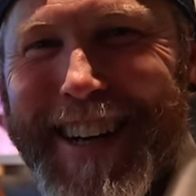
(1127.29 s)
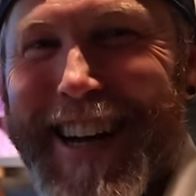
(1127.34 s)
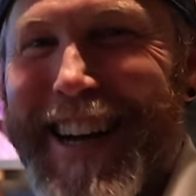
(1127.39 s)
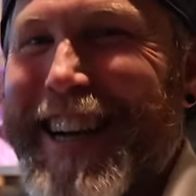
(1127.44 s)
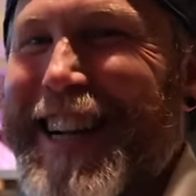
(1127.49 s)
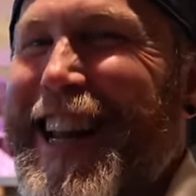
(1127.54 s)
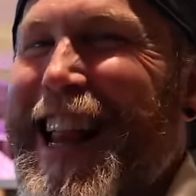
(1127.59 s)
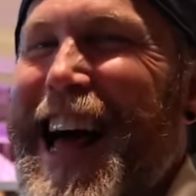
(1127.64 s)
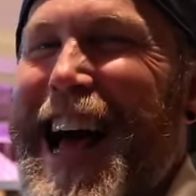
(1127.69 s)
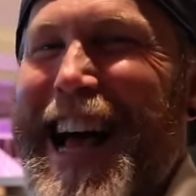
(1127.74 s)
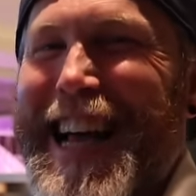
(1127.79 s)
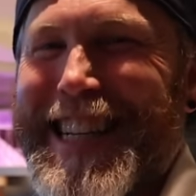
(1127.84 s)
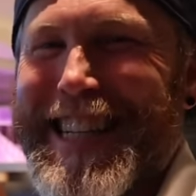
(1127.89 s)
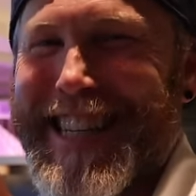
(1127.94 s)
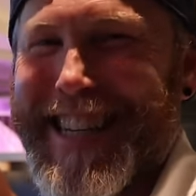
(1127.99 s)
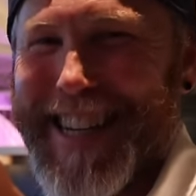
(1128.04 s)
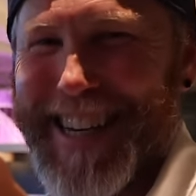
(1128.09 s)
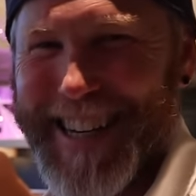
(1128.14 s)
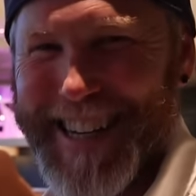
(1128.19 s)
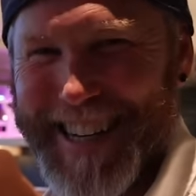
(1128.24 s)
In a
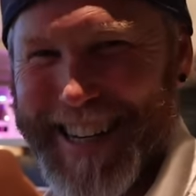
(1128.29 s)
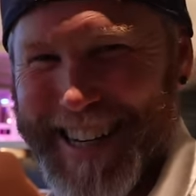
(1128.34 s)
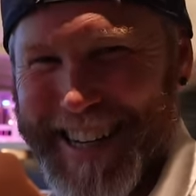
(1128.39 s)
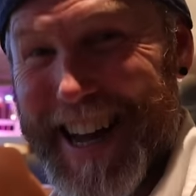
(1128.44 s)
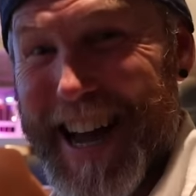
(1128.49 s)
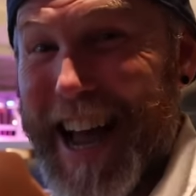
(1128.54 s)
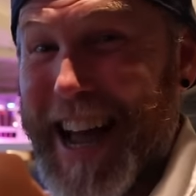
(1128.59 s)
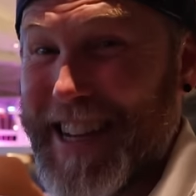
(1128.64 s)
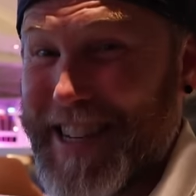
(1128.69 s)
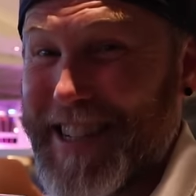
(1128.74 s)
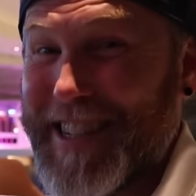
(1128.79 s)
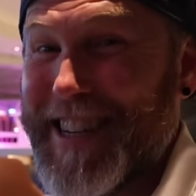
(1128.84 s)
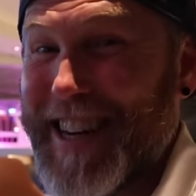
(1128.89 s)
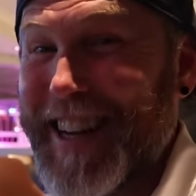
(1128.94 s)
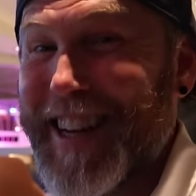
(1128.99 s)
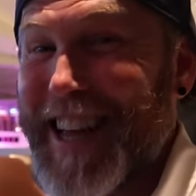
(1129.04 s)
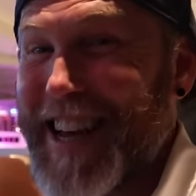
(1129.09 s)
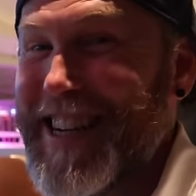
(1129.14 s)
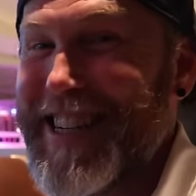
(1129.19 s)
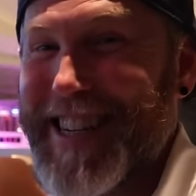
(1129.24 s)
glass. It's
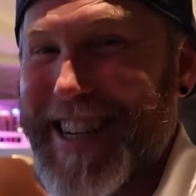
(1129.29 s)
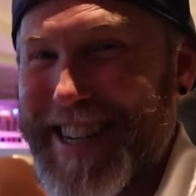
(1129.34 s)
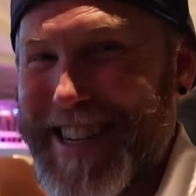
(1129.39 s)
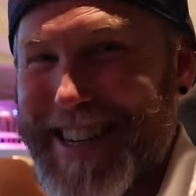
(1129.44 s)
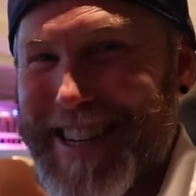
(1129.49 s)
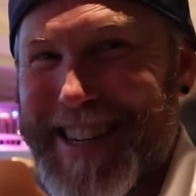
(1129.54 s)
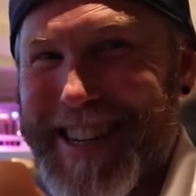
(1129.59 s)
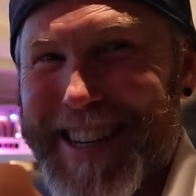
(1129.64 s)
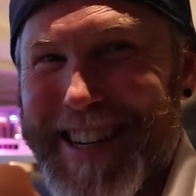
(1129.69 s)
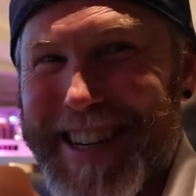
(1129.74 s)
delicious.